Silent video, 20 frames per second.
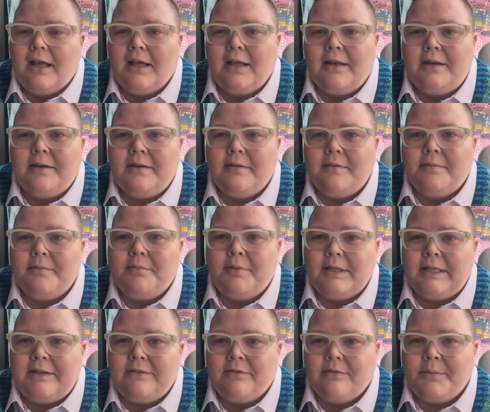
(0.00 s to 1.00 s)

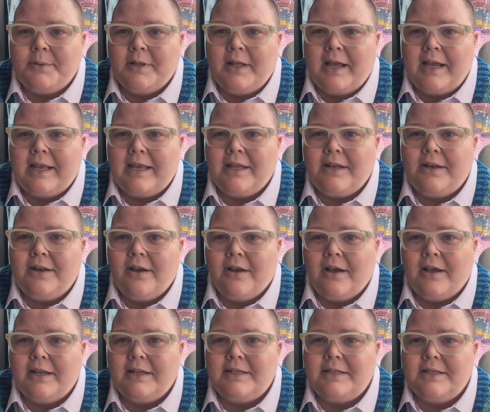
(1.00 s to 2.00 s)
unbelievable. I
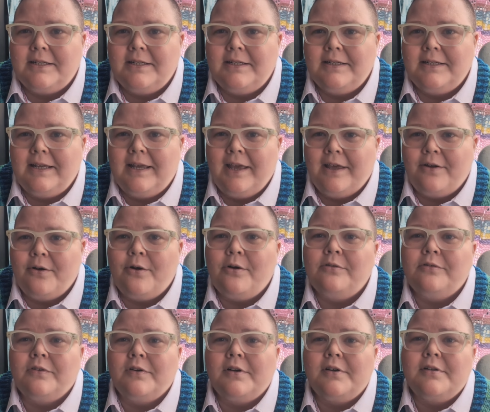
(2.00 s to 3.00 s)
cannot get
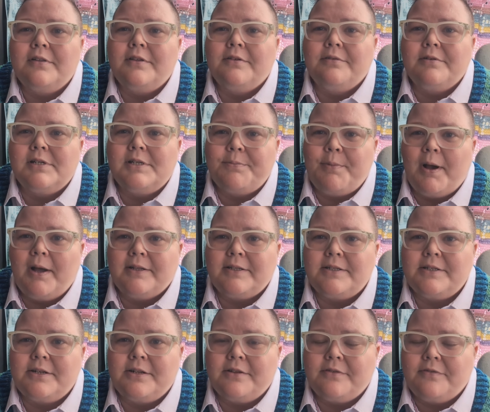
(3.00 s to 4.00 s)
over the
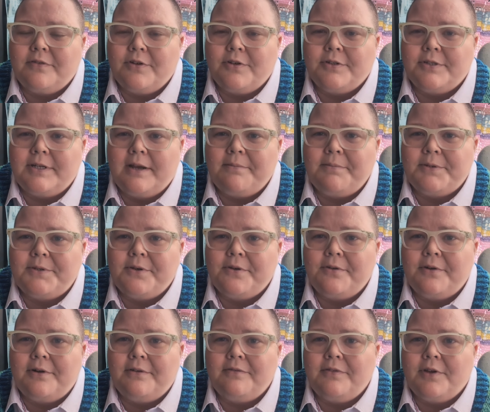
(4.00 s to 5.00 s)
response to the first
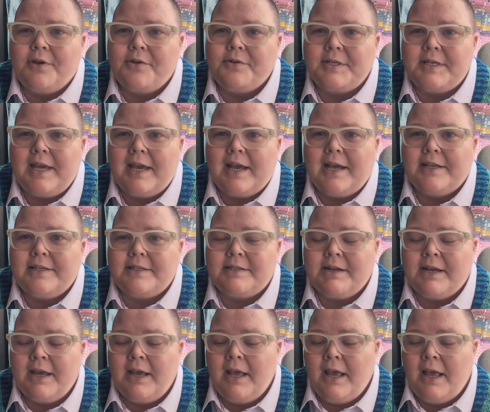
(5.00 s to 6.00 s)
episode of the CozyCast.